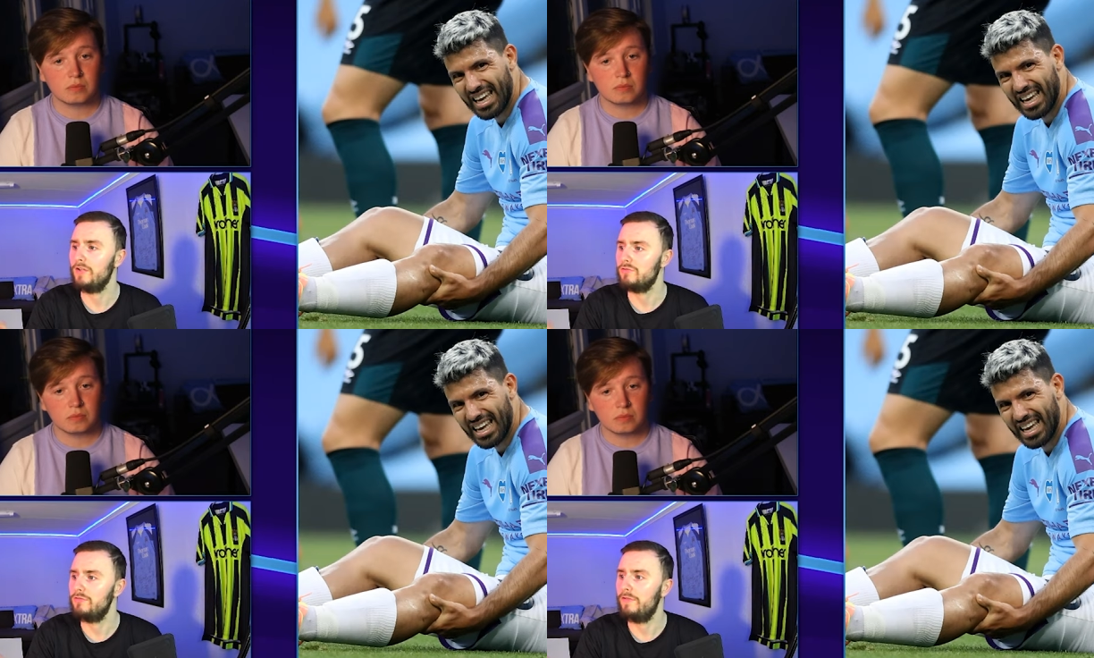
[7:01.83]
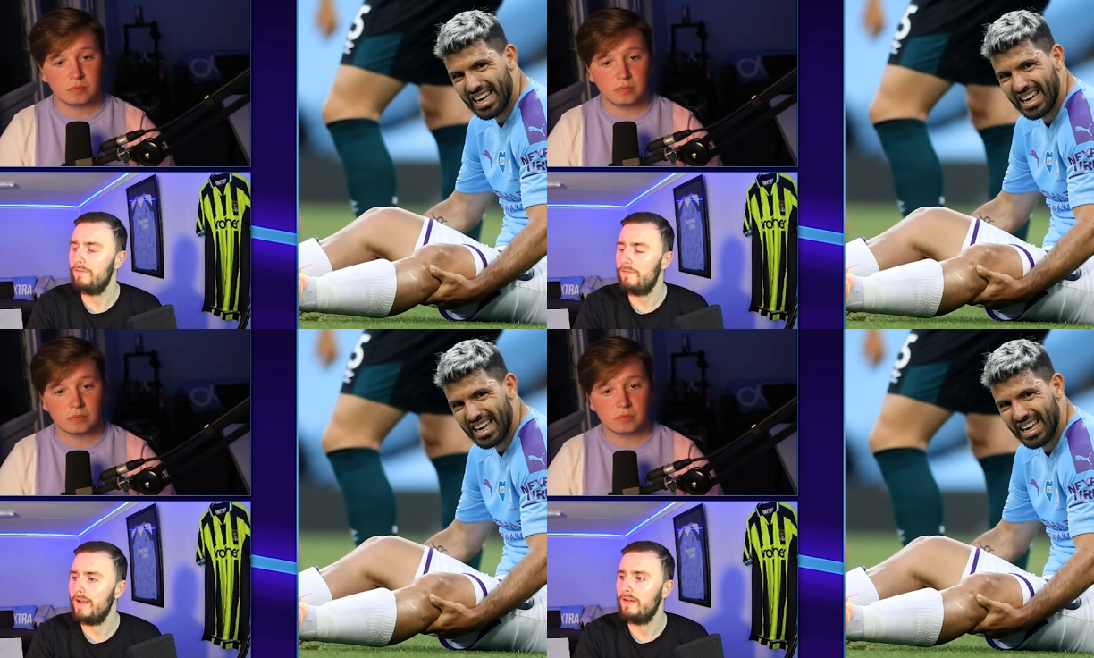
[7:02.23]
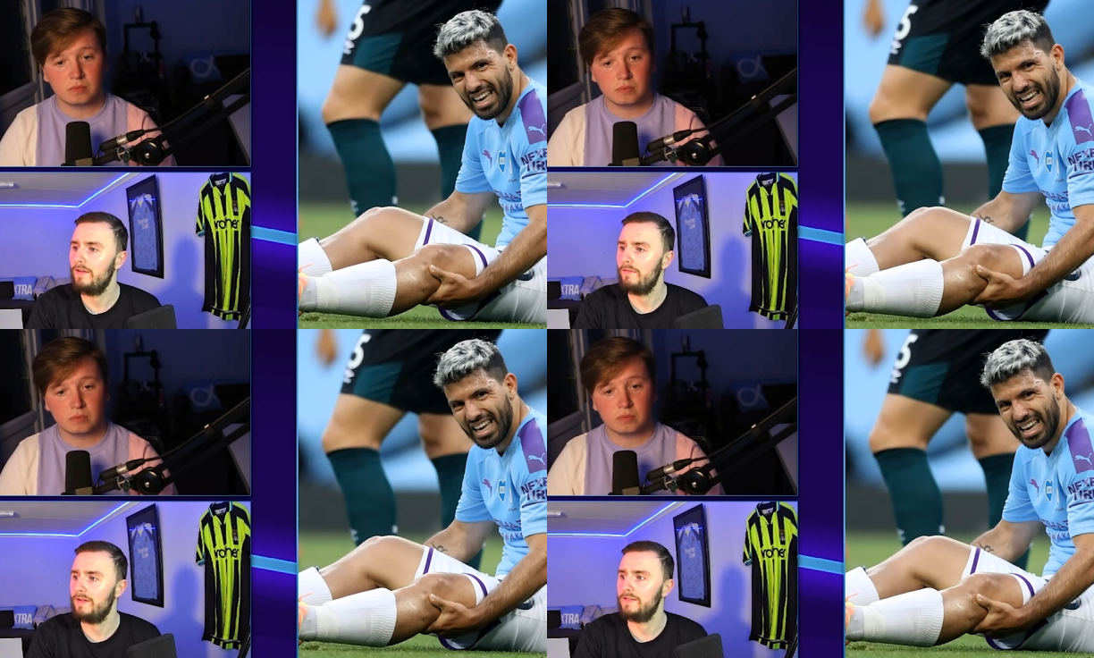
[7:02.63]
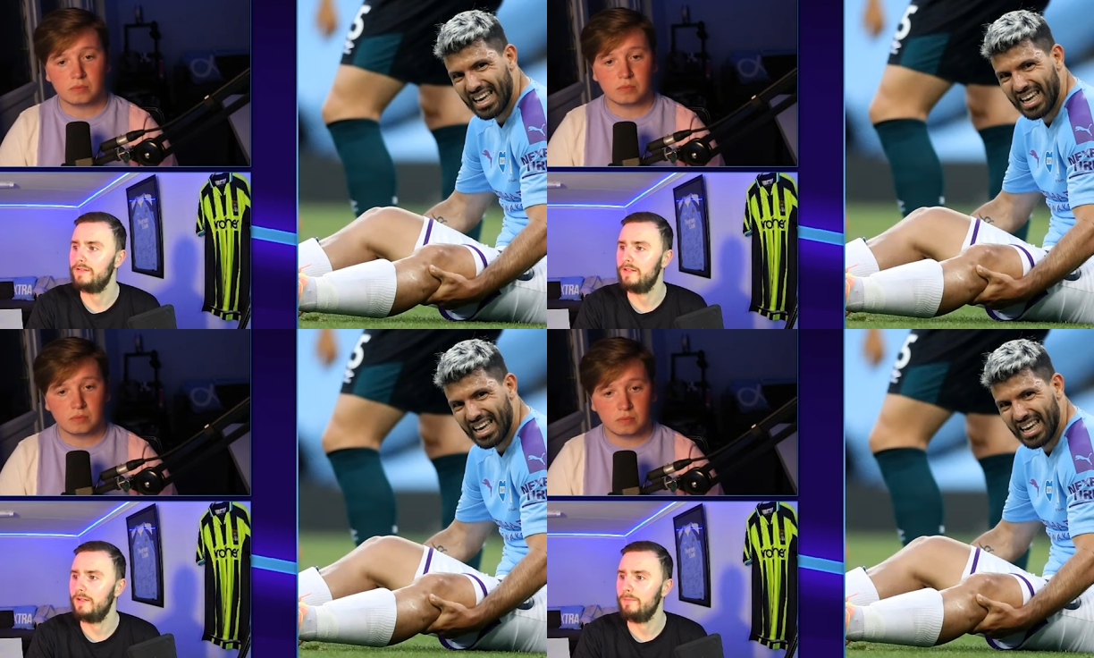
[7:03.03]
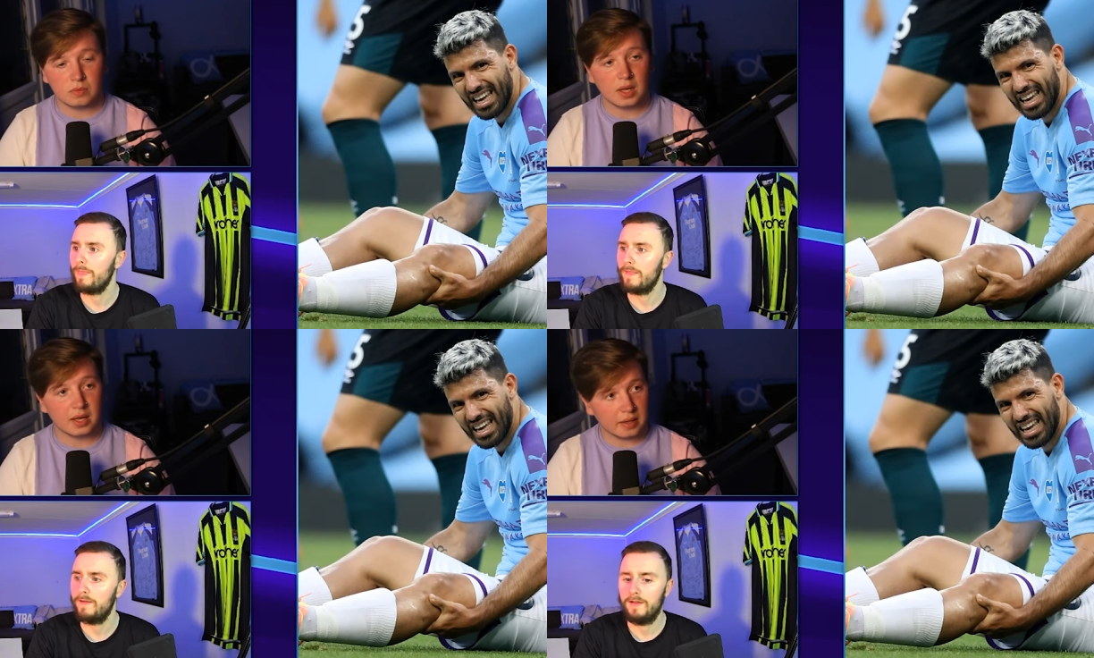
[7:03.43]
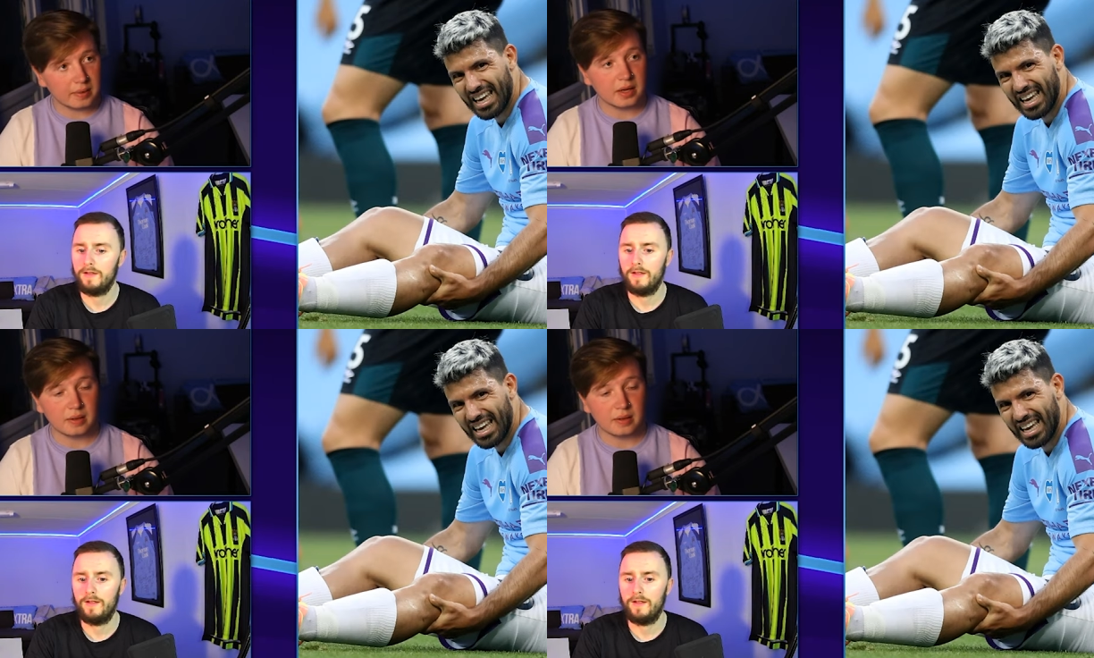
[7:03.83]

Speaker 1: natural fit for this team. Yeah, yeah.